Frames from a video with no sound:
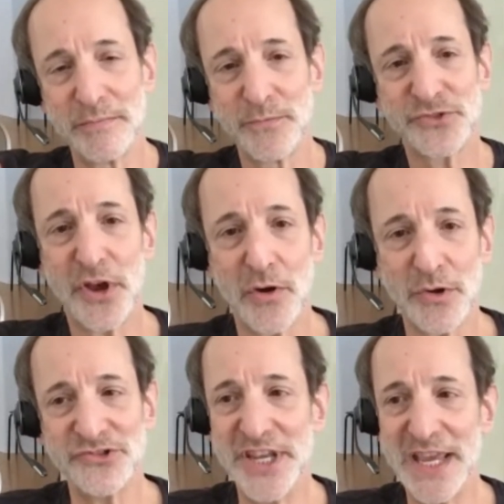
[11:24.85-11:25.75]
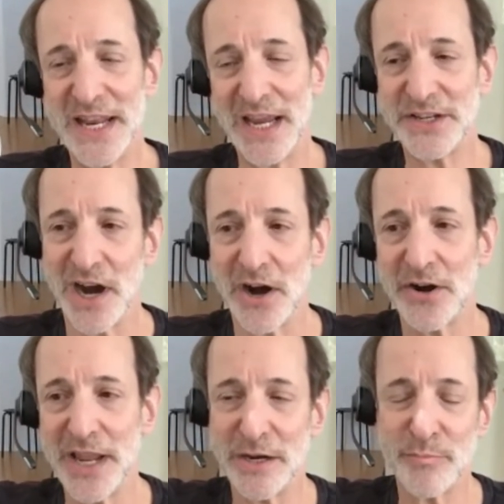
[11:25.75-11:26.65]
So it's DNA to
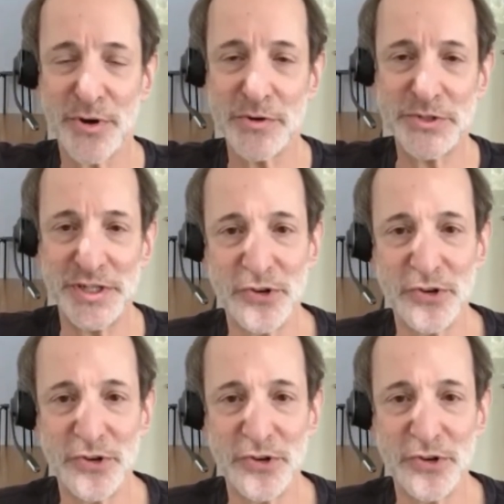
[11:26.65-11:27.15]
RNA to protein,